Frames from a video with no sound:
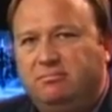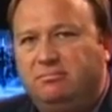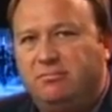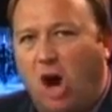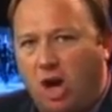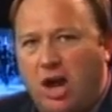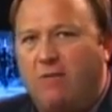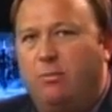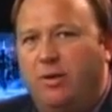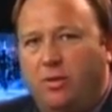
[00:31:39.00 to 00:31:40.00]
Our
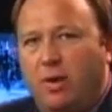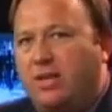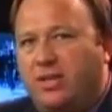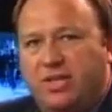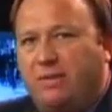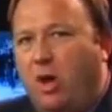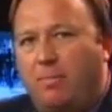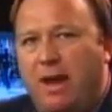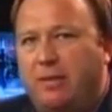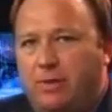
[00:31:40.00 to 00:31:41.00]
government, the Russians, they've all
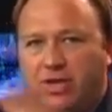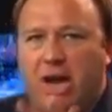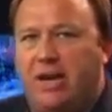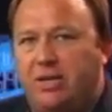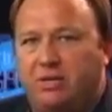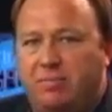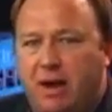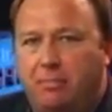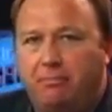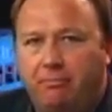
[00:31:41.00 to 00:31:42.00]
made them. The Chinese have made
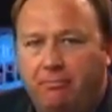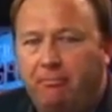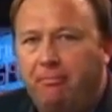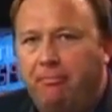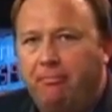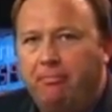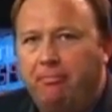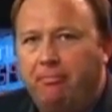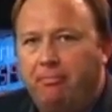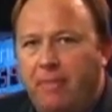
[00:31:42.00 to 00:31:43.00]
them.
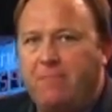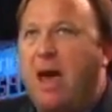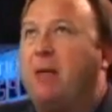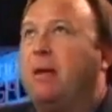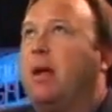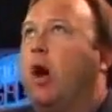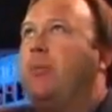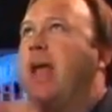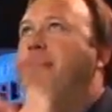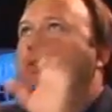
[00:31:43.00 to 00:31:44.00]
They've got them that go in the
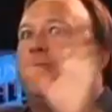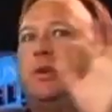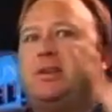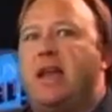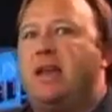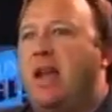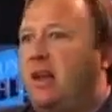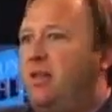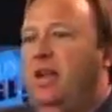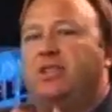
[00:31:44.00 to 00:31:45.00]
atmosphere and detonate, and
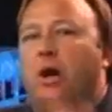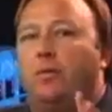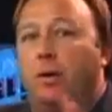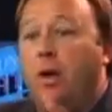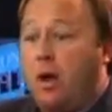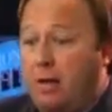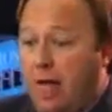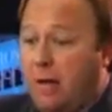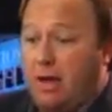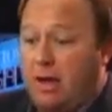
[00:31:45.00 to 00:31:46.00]
then it's over.
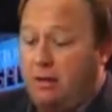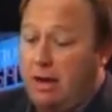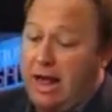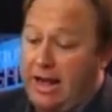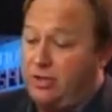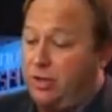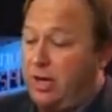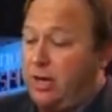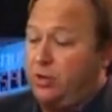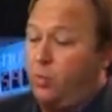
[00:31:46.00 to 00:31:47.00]
And I guess they're
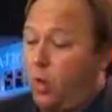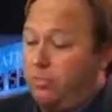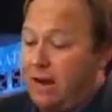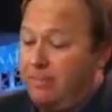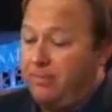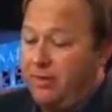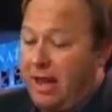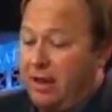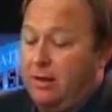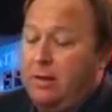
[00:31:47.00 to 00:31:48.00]
getting us warmed up for that.